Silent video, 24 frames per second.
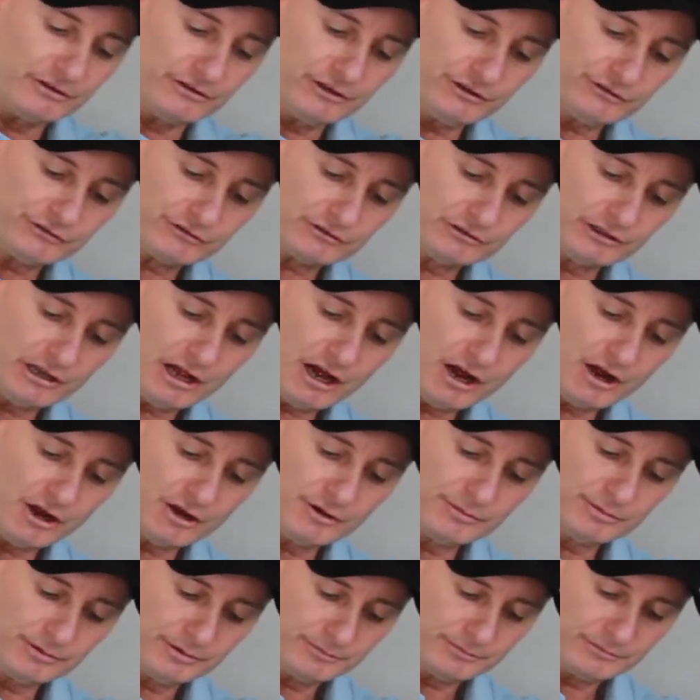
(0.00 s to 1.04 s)
This
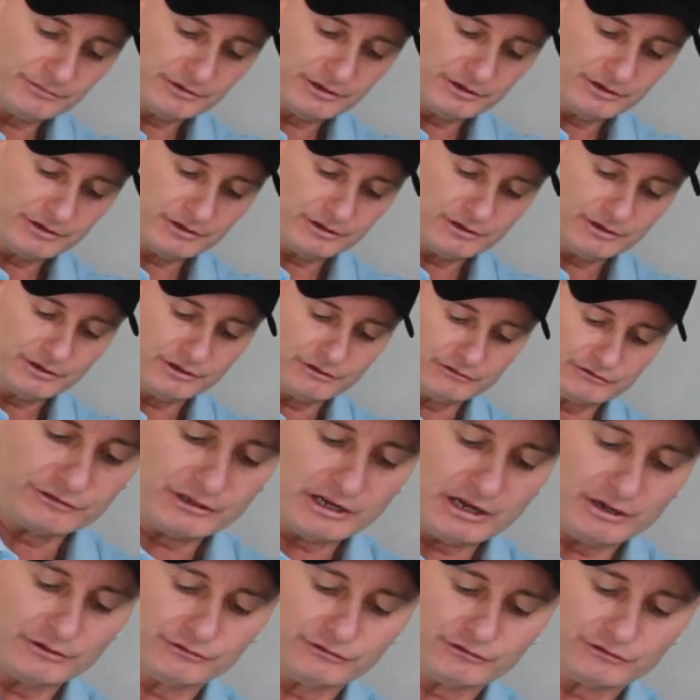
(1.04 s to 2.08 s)
globe is
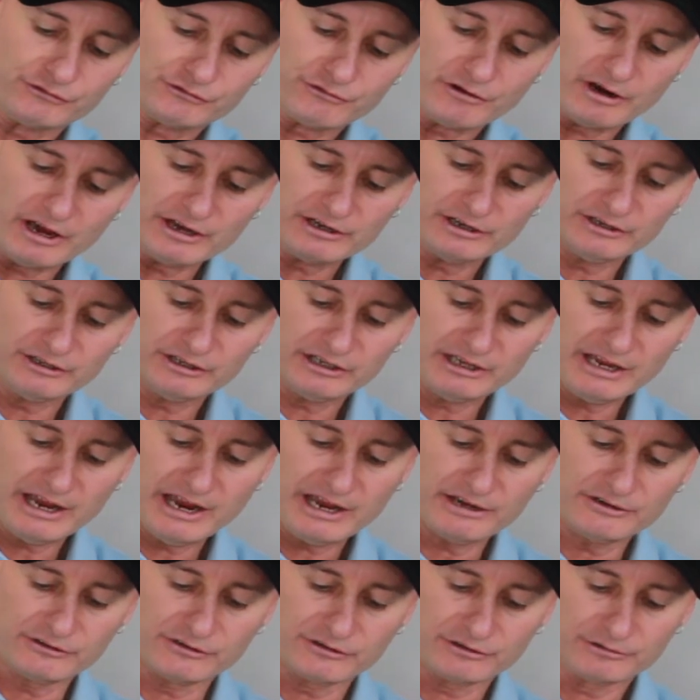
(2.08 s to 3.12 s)
going straight in the
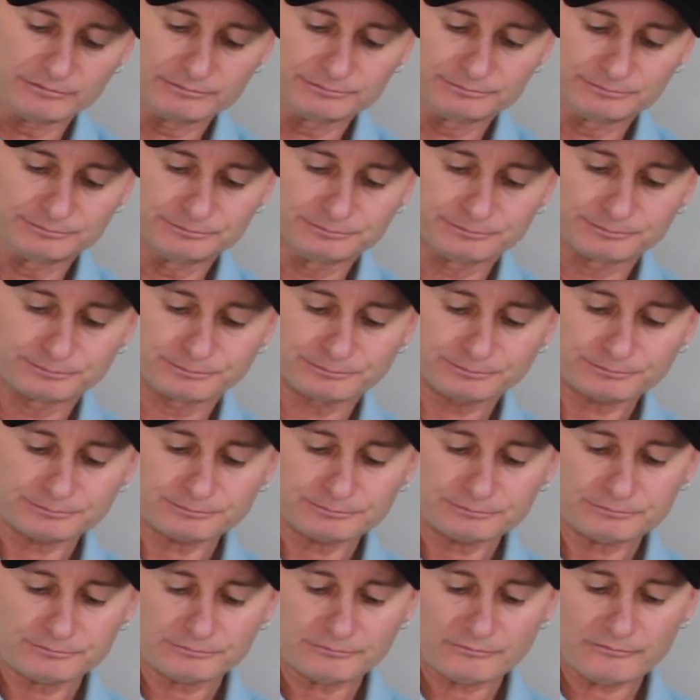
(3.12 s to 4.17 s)
end
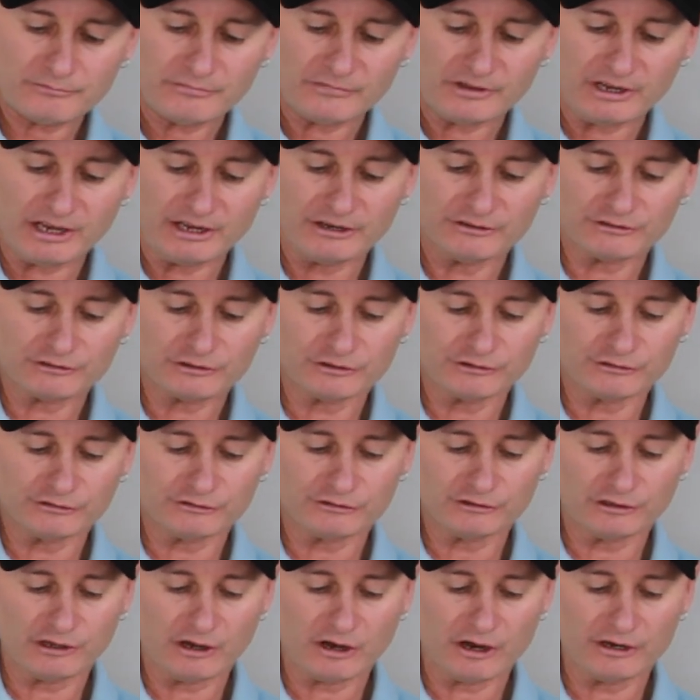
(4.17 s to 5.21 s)
and it's going to
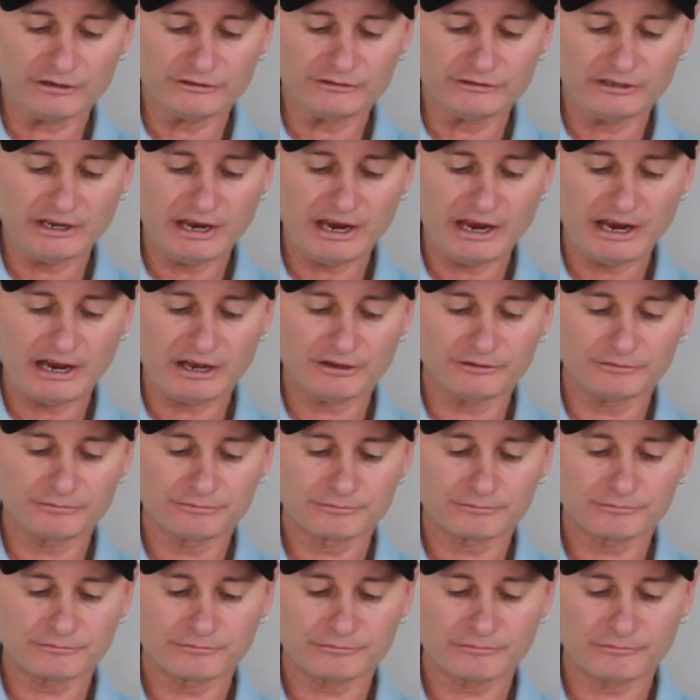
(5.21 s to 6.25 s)
slide down
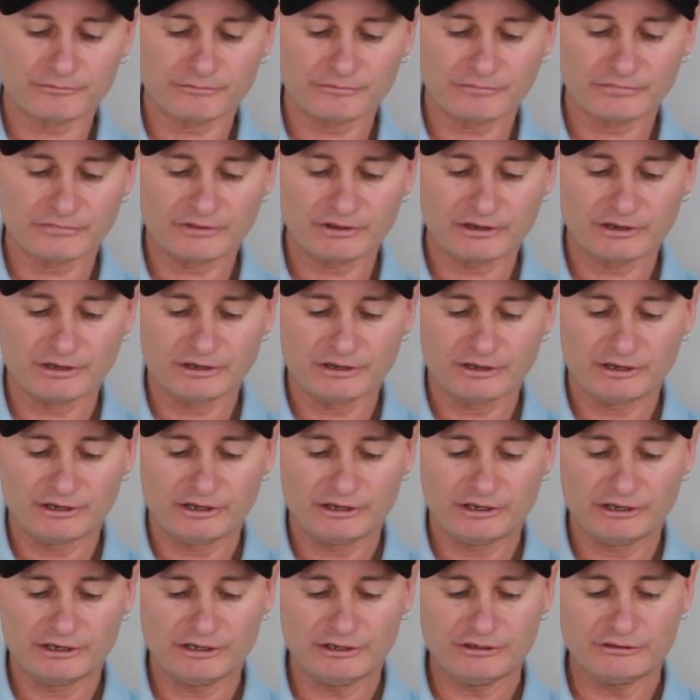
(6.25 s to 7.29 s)

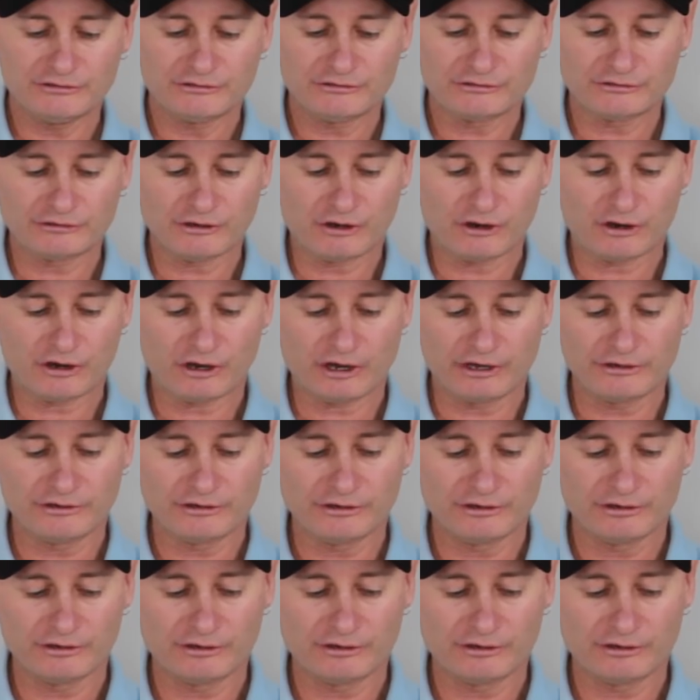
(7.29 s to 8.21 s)
inside